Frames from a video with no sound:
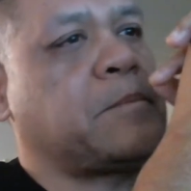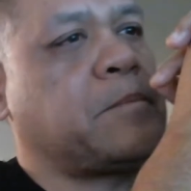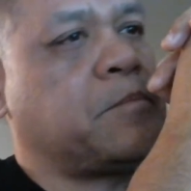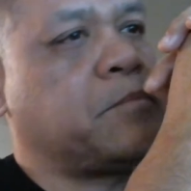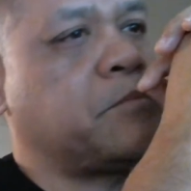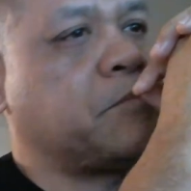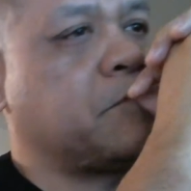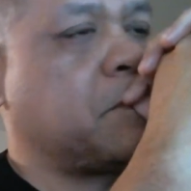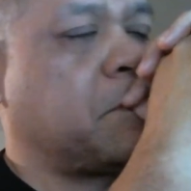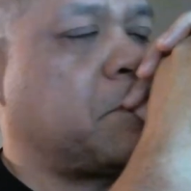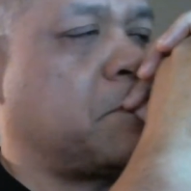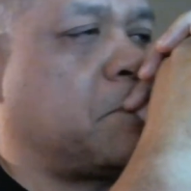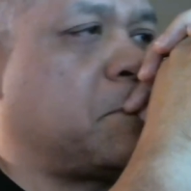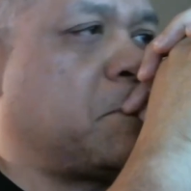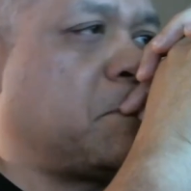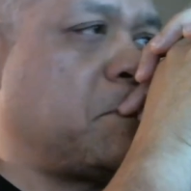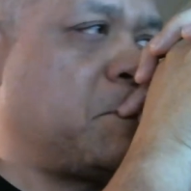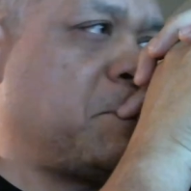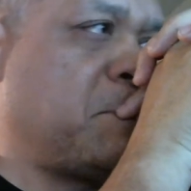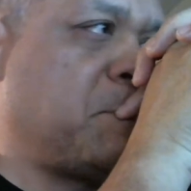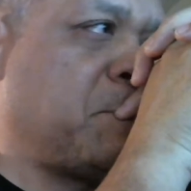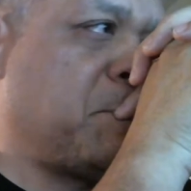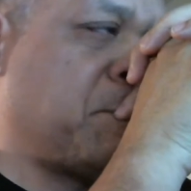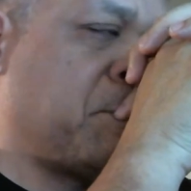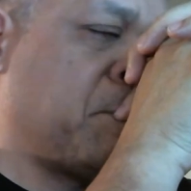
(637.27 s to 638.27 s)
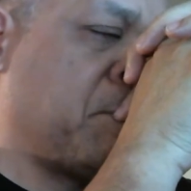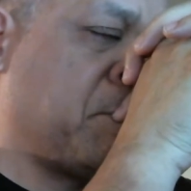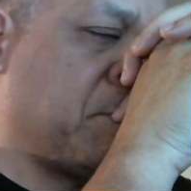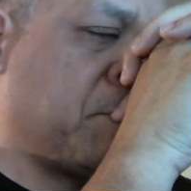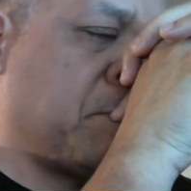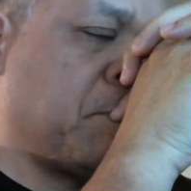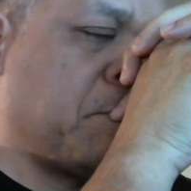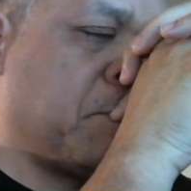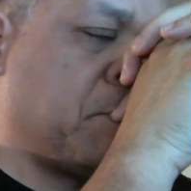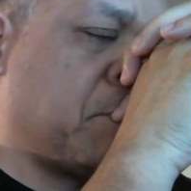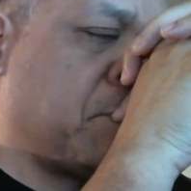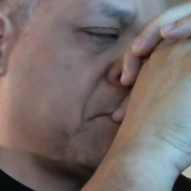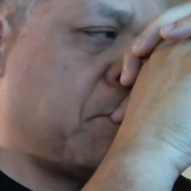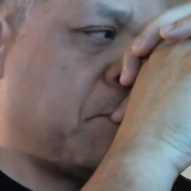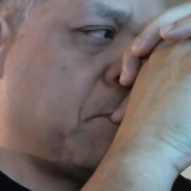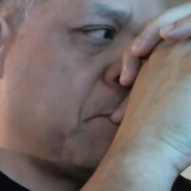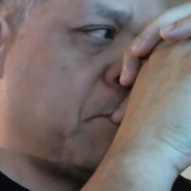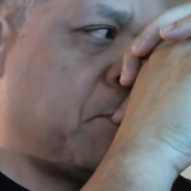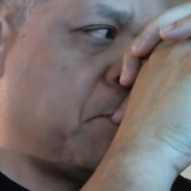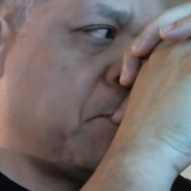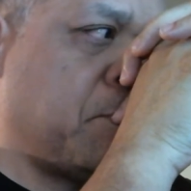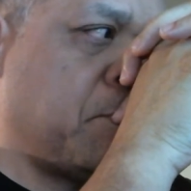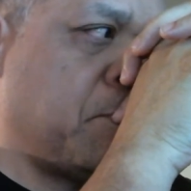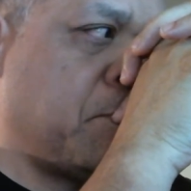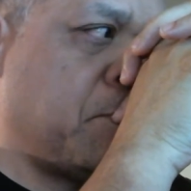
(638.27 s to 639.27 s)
Nobody speaks.